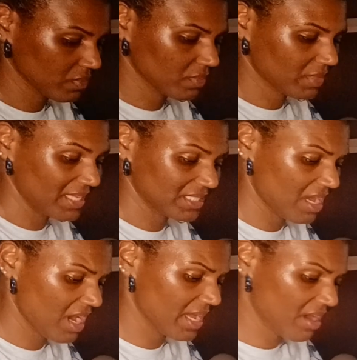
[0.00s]
get to
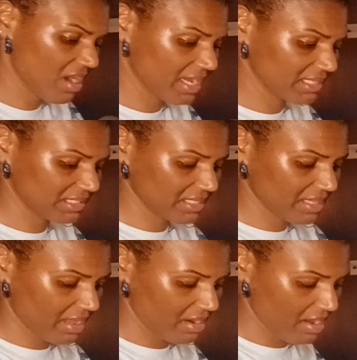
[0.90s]
higher heights in
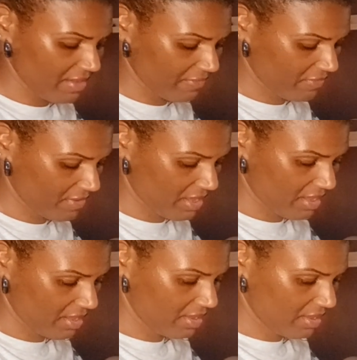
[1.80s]
their life here.
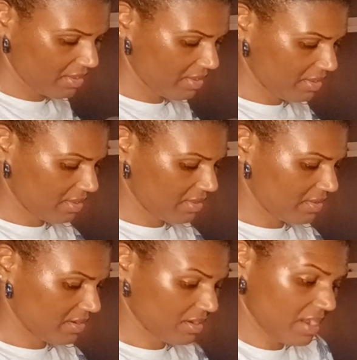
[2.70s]

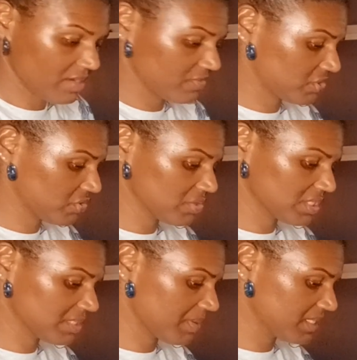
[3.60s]
Nine of Swords,
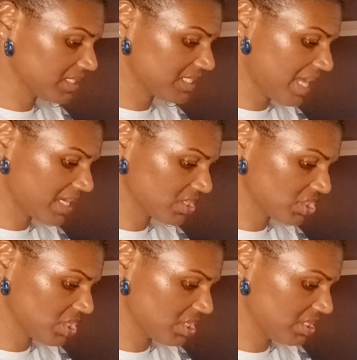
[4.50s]
this person's
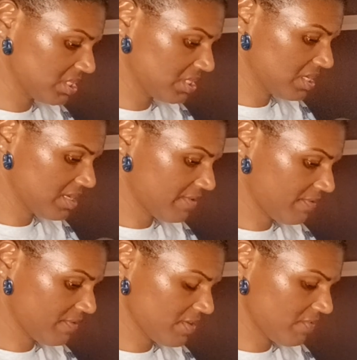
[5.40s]
anxious.
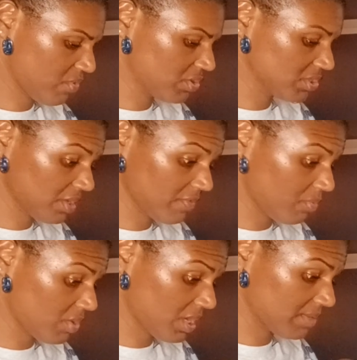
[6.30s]
Three of Wands over
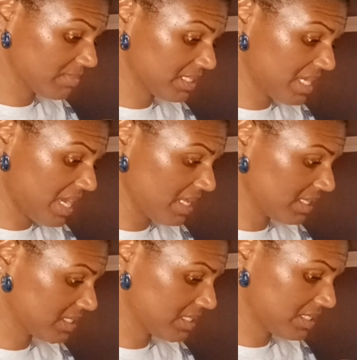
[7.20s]
what comes
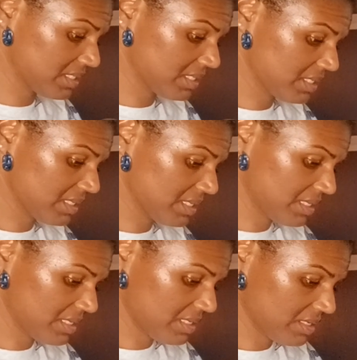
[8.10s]
next.
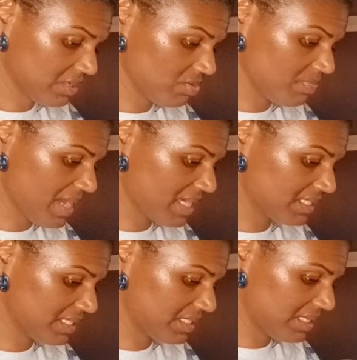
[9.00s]
Could be at a
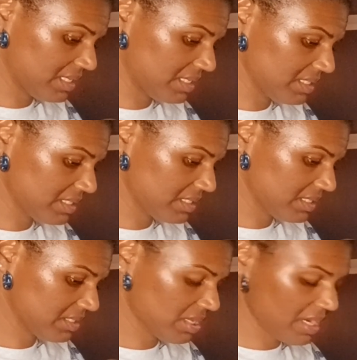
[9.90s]
distance.
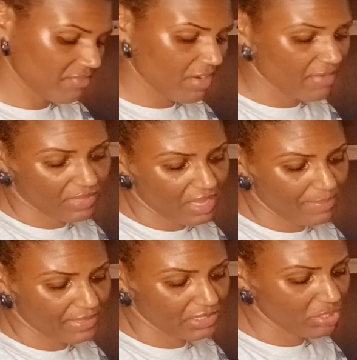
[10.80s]
So they rather
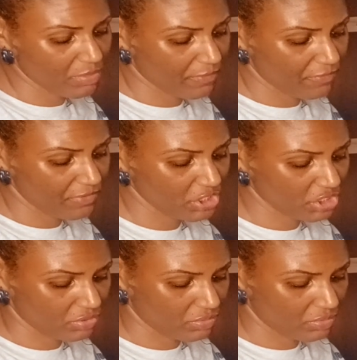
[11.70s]
keep it
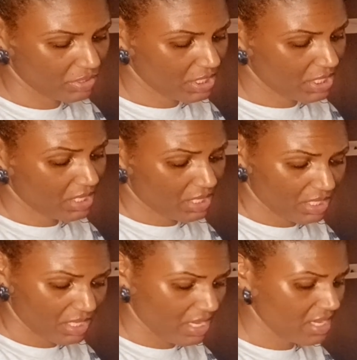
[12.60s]
superficial.
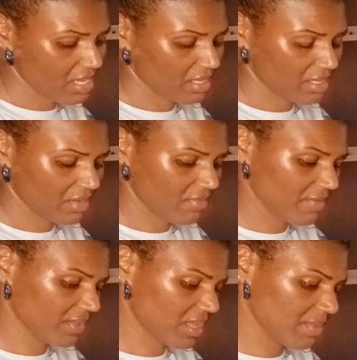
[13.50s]
Yeah, they
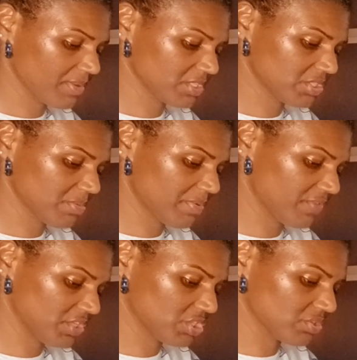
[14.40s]
rather keep it
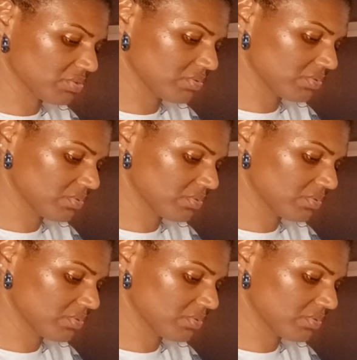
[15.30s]
superficial.